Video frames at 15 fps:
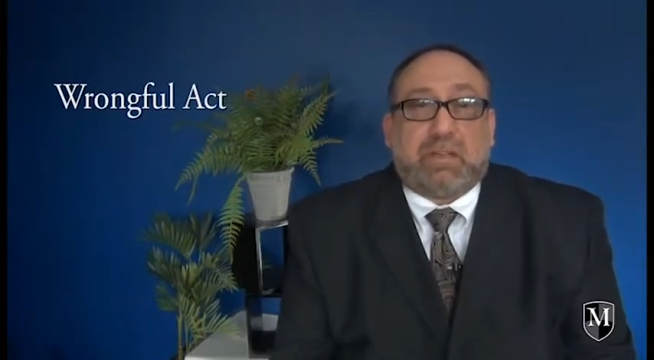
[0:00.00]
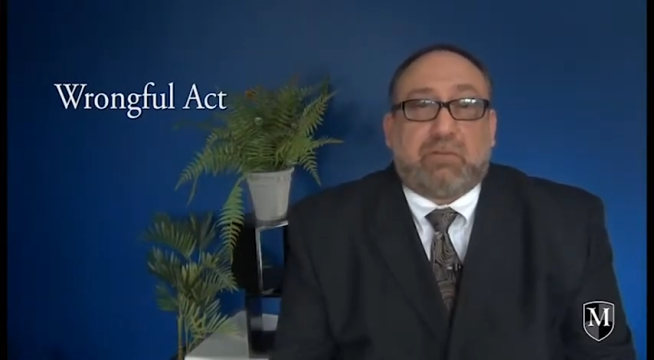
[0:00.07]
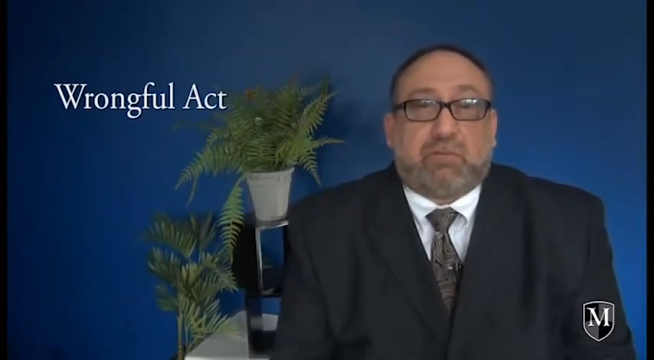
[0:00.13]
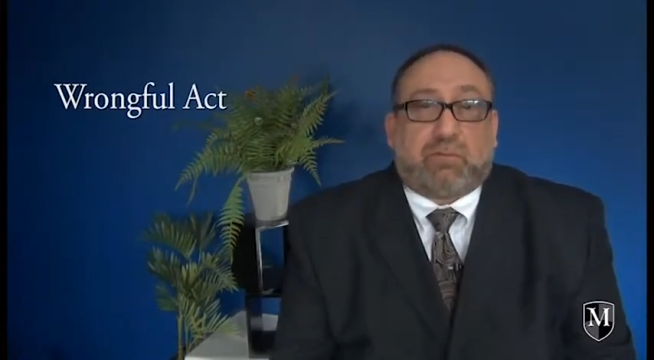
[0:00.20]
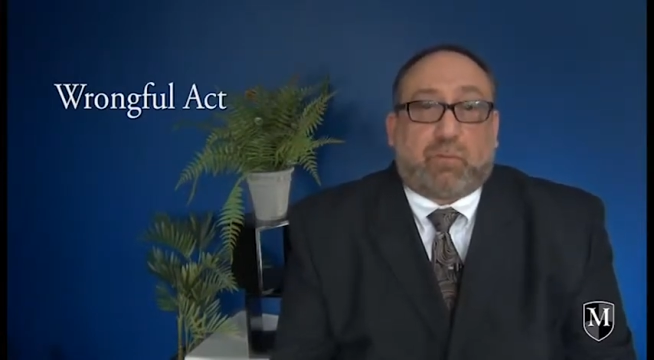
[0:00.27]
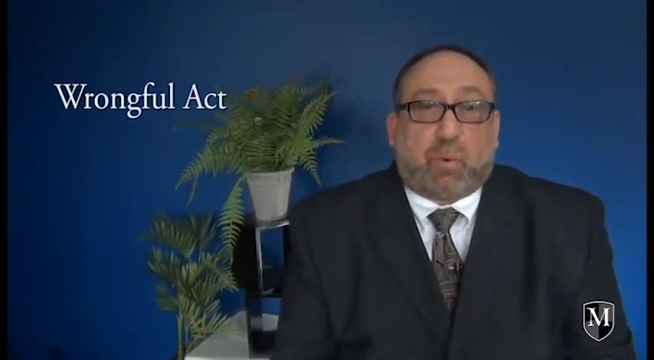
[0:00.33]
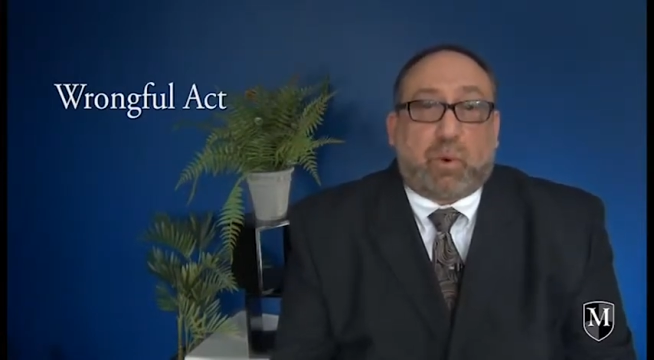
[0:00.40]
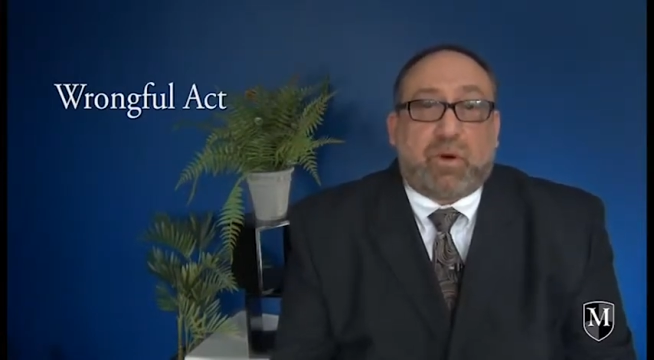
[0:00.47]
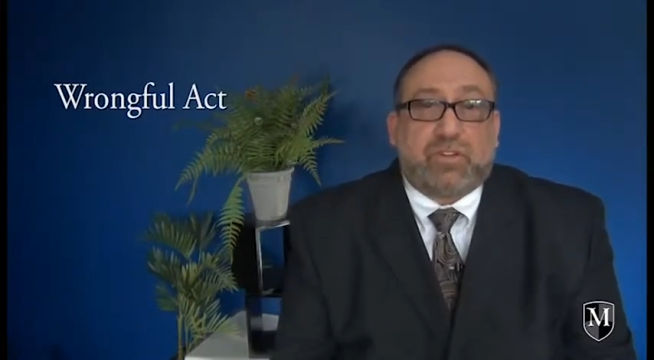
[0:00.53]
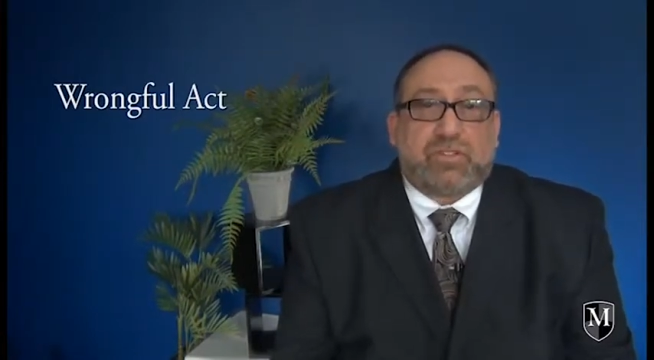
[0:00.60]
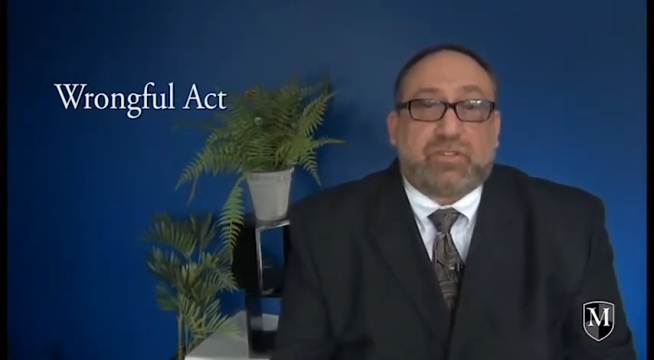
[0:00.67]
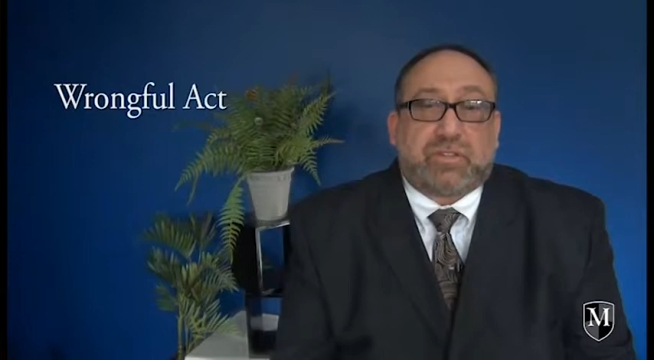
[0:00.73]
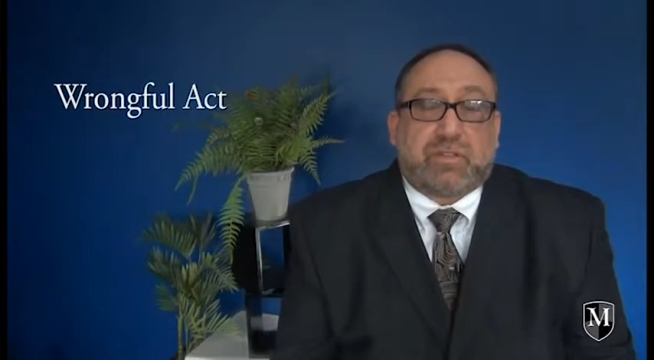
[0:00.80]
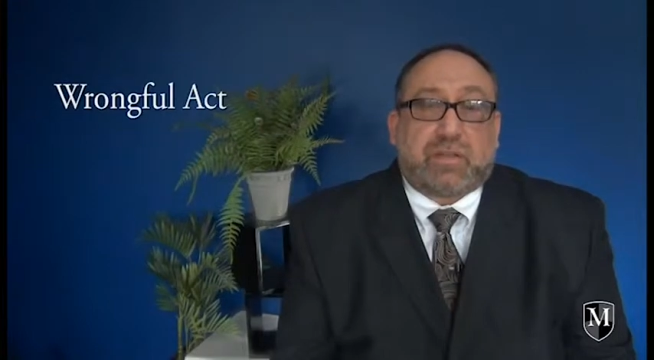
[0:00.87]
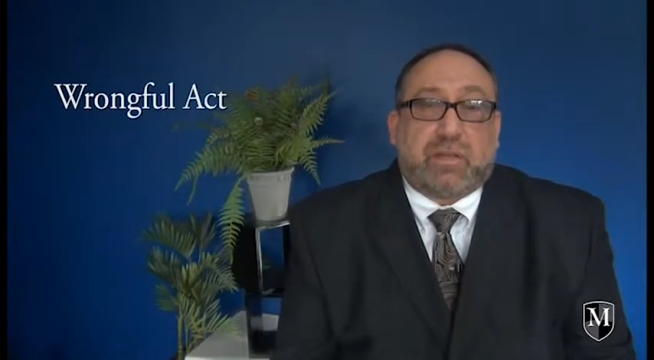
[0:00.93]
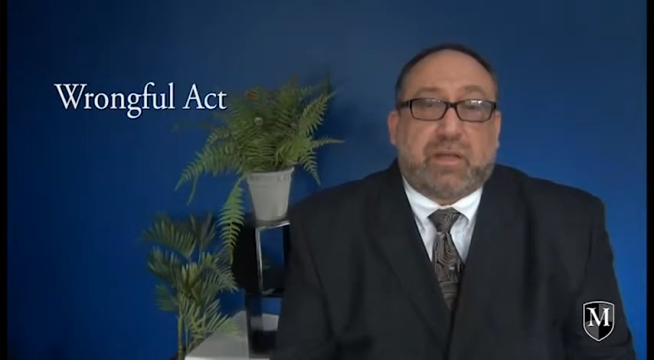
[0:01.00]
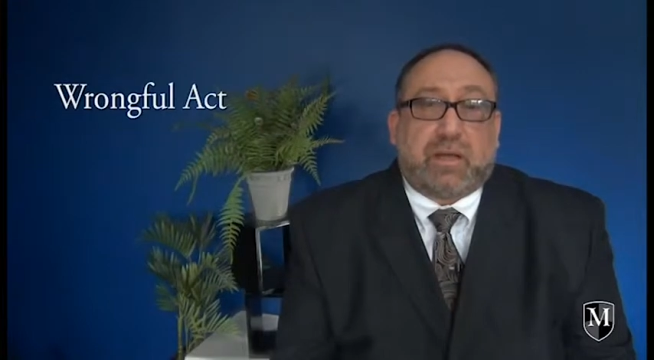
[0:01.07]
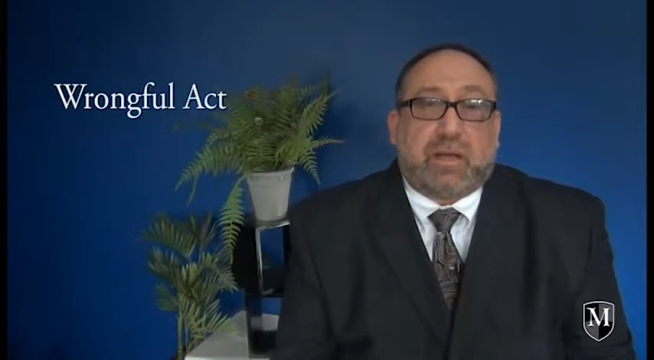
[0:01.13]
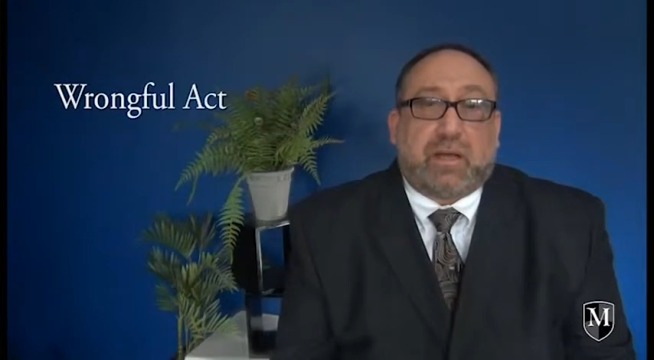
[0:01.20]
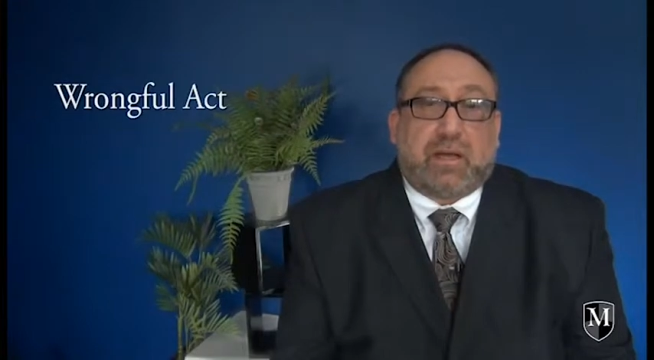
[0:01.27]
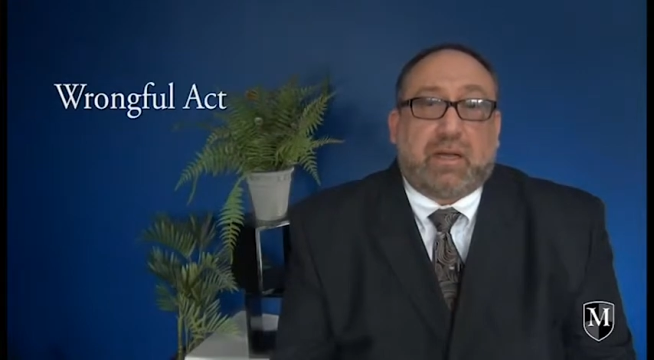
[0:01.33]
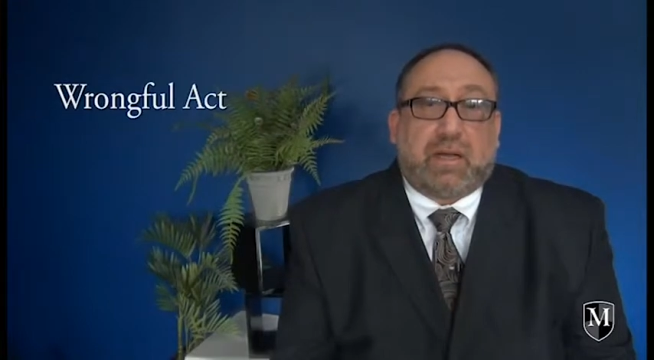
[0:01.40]
enforced
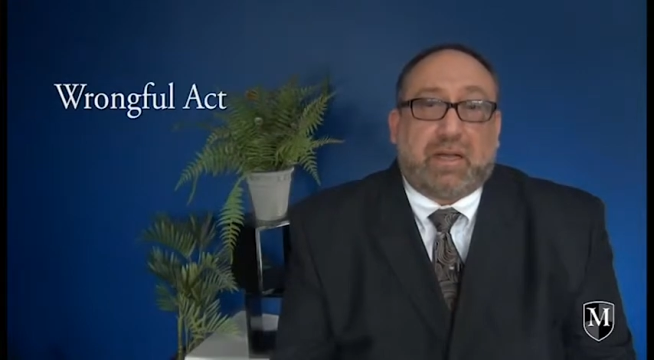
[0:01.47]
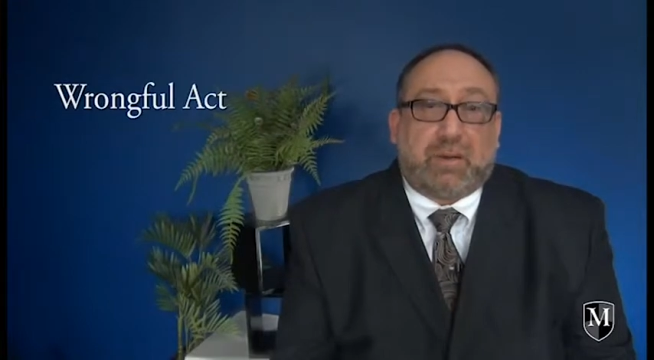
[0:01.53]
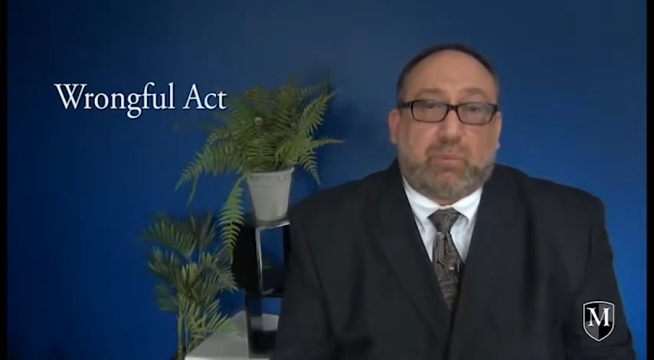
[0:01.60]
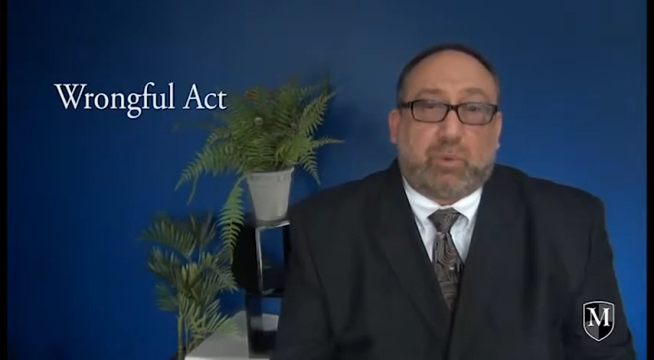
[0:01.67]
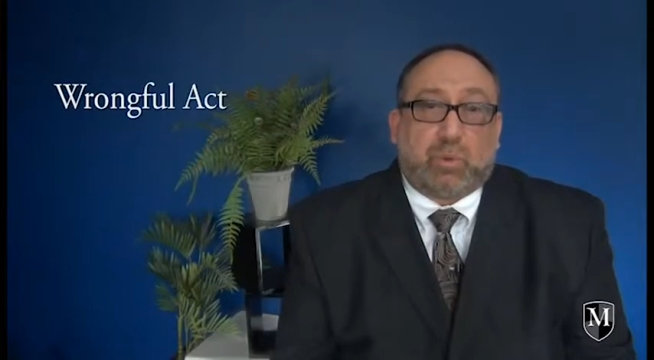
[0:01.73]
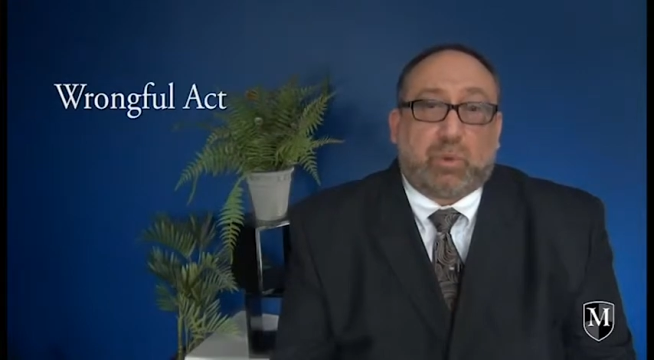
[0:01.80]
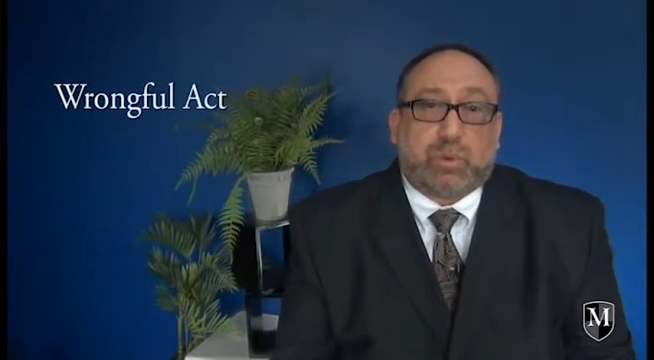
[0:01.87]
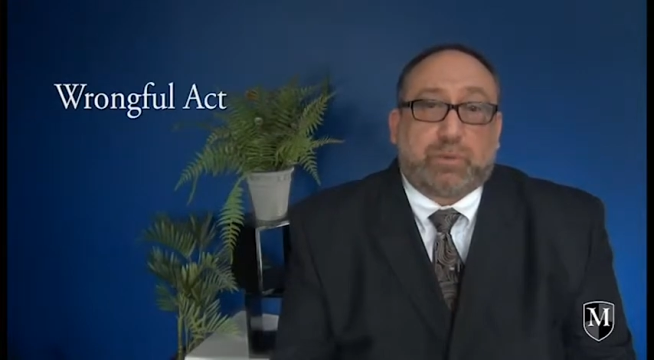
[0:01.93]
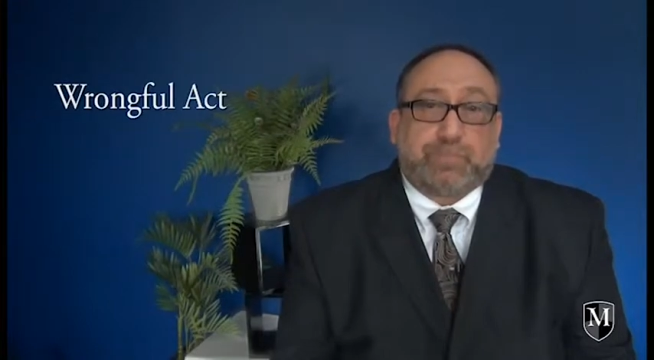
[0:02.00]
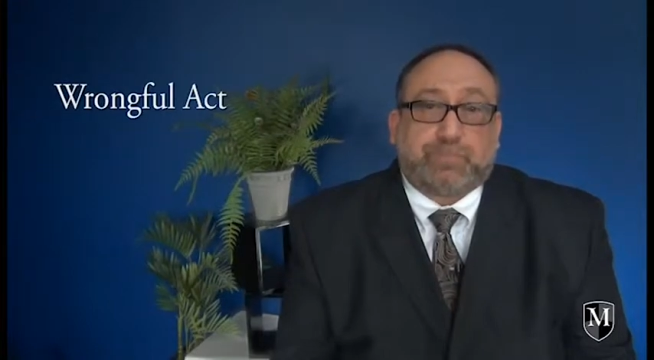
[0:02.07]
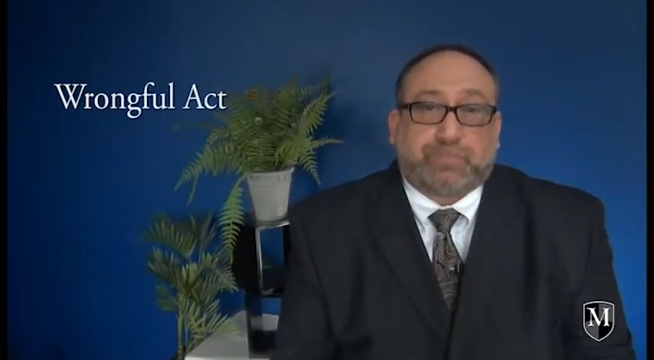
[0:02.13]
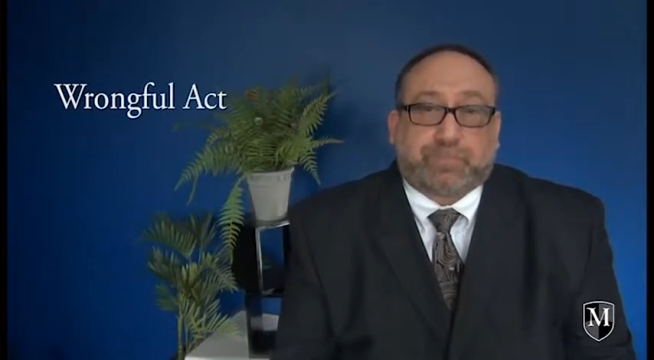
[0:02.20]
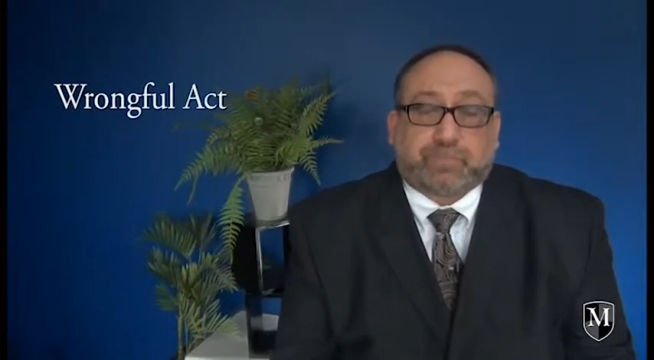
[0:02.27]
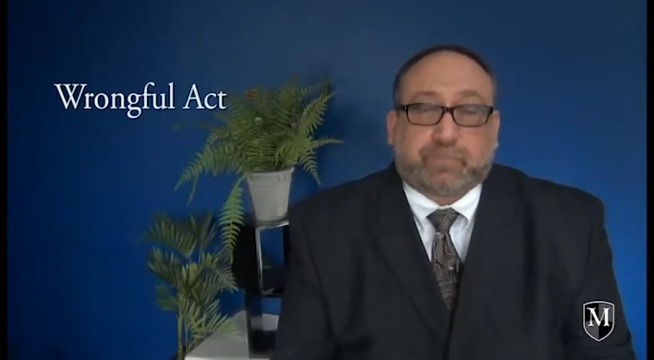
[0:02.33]
a rule.